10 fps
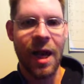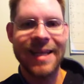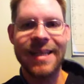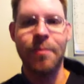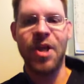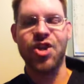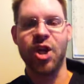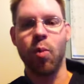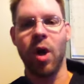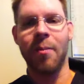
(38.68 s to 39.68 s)
I did mention
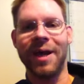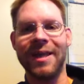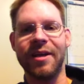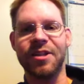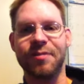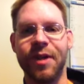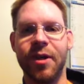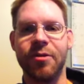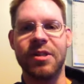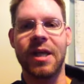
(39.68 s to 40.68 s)
in one of my latest
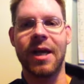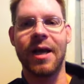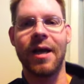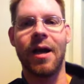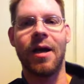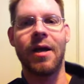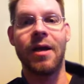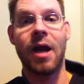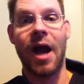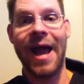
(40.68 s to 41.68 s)
videos that I
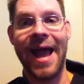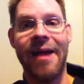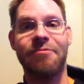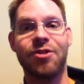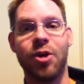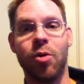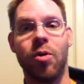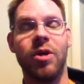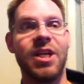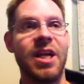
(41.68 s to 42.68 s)
have to know,
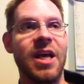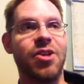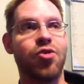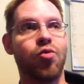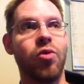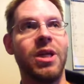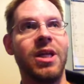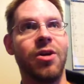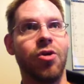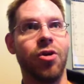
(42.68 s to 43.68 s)
it's
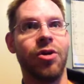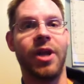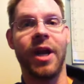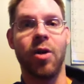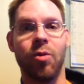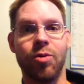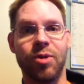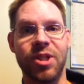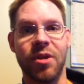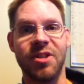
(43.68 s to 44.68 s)
really good that I know the
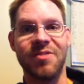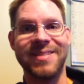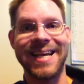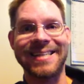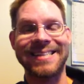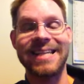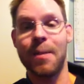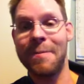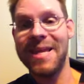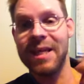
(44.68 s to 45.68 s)
results of tests
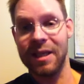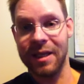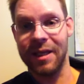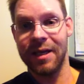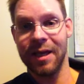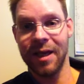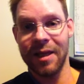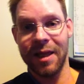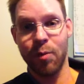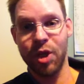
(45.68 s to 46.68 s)
immediately.
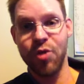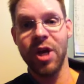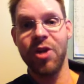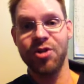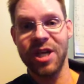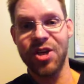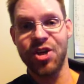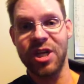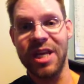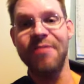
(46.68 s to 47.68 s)
Like when you get your test
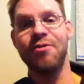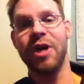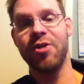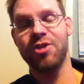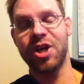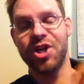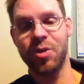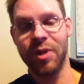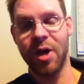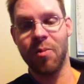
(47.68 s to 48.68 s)
sheet, if you get your test
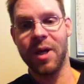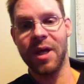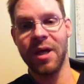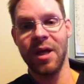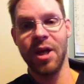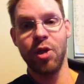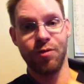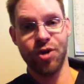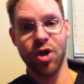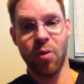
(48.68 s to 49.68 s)
sheet without me, you
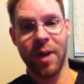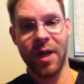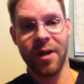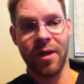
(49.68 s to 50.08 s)
have to show me.